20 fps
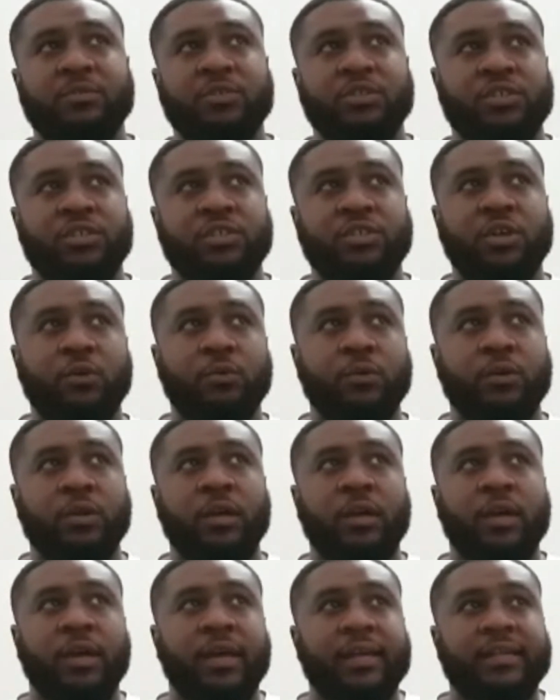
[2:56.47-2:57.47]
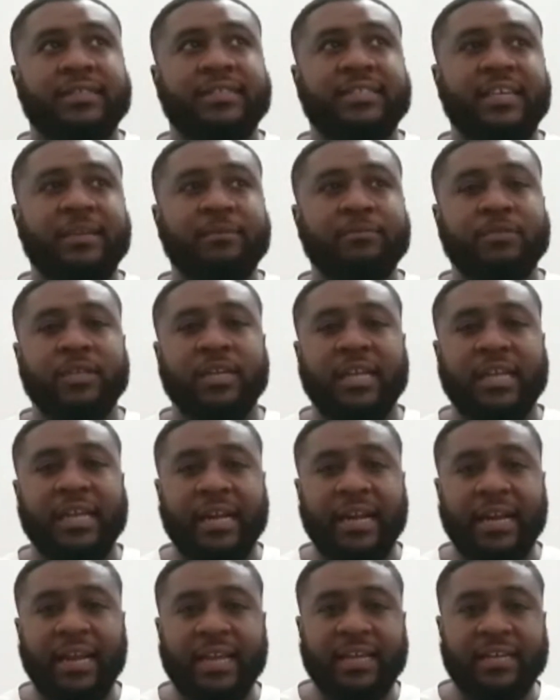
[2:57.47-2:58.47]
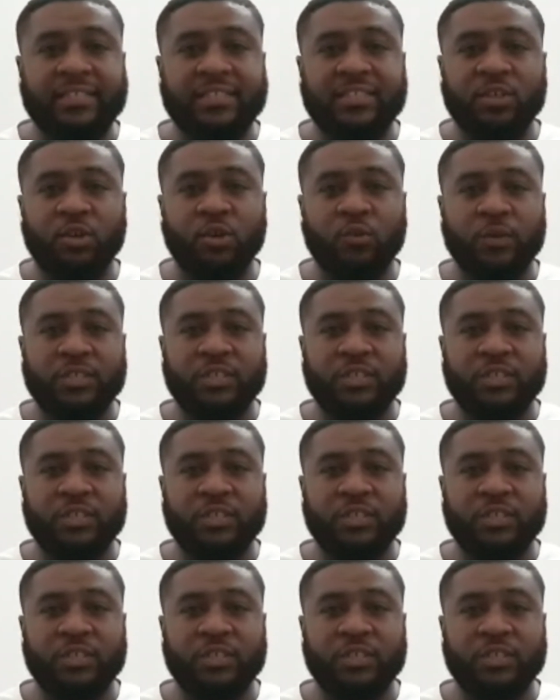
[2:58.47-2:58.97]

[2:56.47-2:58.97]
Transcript: We just don't seem to click until